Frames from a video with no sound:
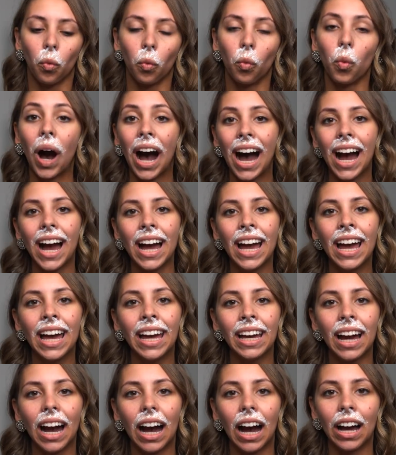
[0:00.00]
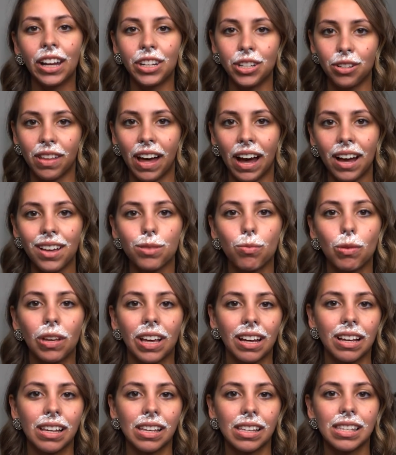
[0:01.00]
Why I do that is
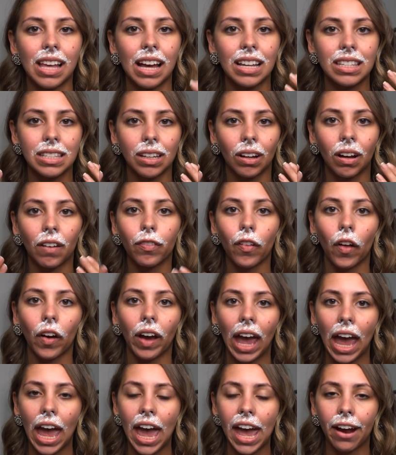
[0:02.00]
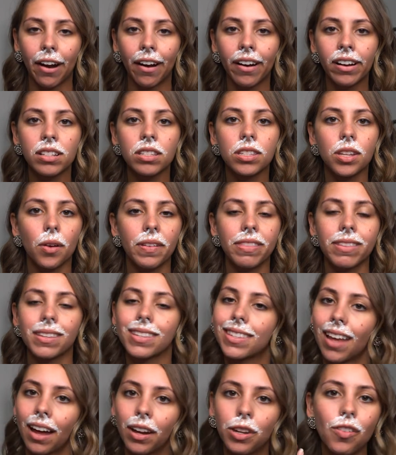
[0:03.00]
because I still have long hair, and so in the
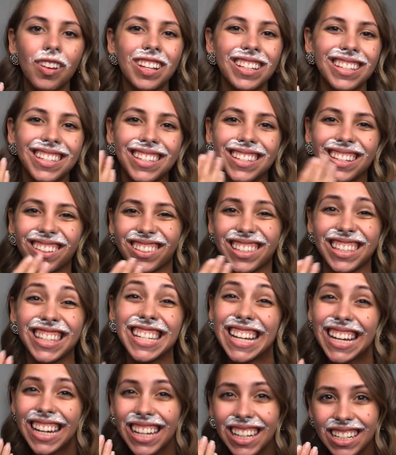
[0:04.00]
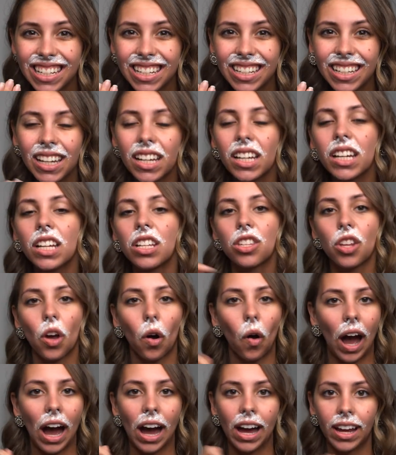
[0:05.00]
sun you can still see it. And
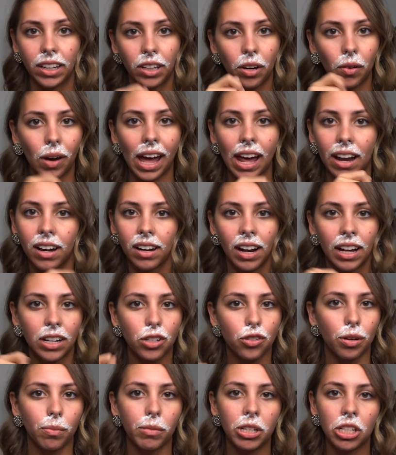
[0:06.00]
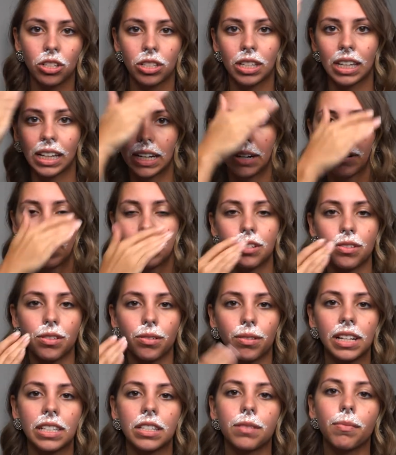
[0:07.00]
so I go ahead and I trim it just like how I do
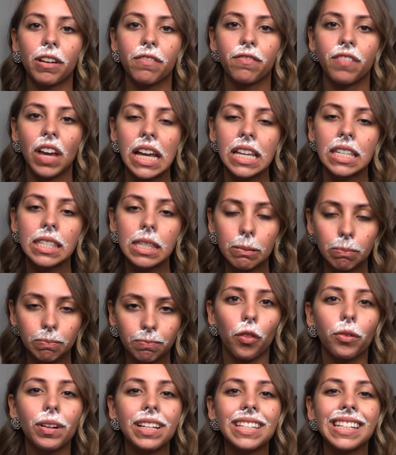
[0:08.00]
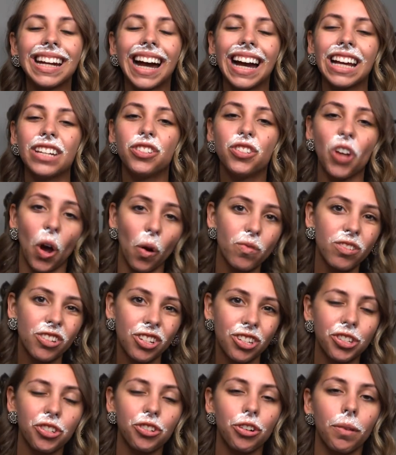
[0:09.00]
the rest of my face. The reason I don't
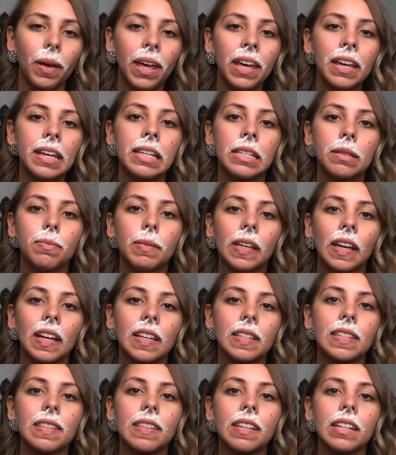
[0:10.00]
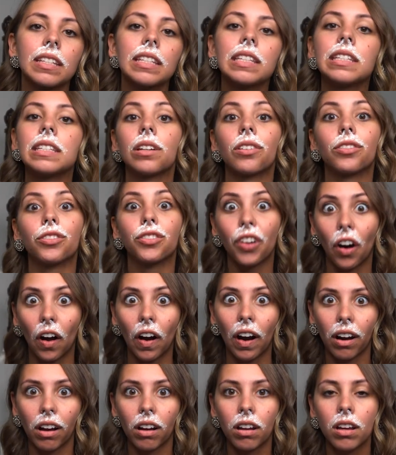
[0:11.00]
just trim it is because that it's still
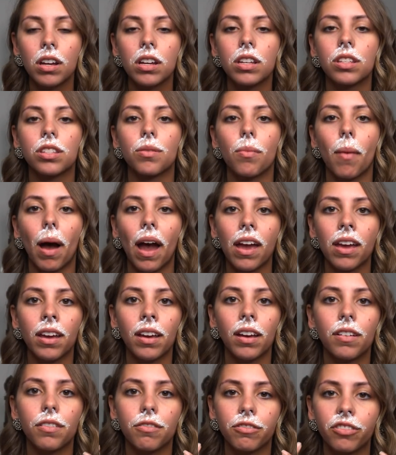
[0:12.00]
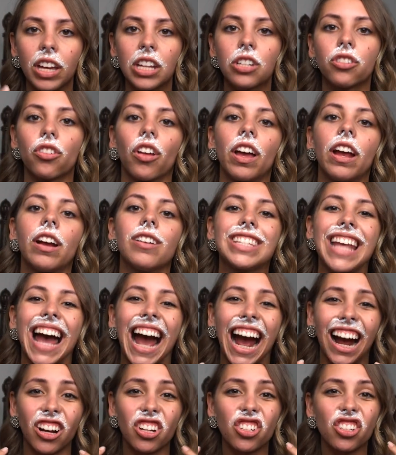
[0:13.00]
dark. So my facial hair is
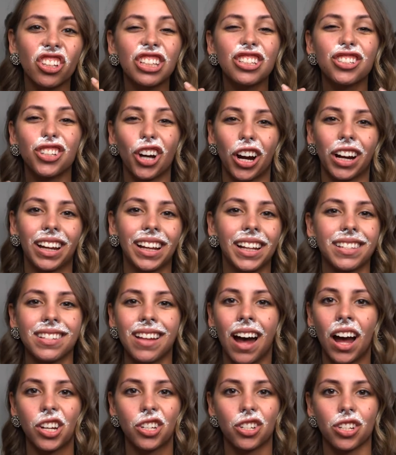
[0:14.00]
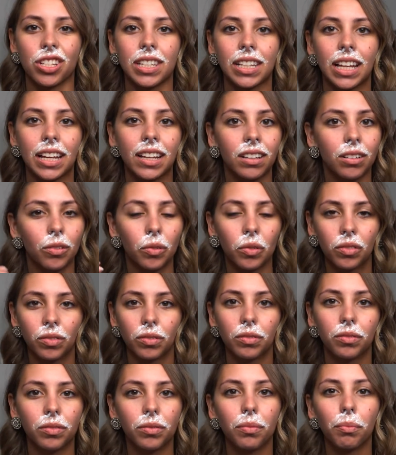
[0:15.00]
actually dark. It's not just like
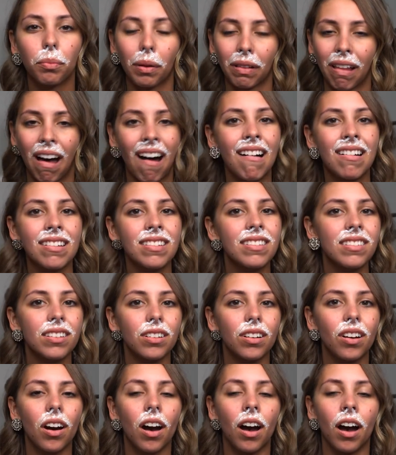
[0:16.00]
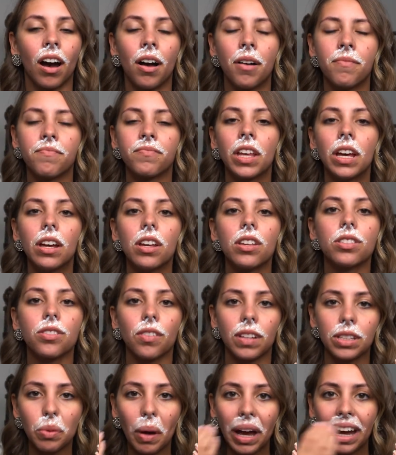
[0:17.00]
blonde.
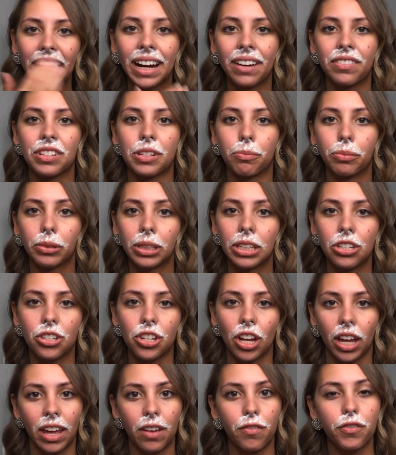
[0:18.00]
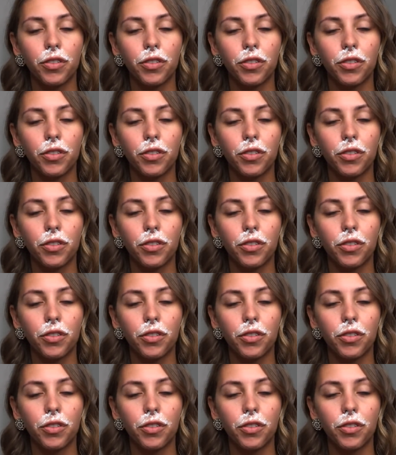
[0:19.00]
So that's why I have to bleach it.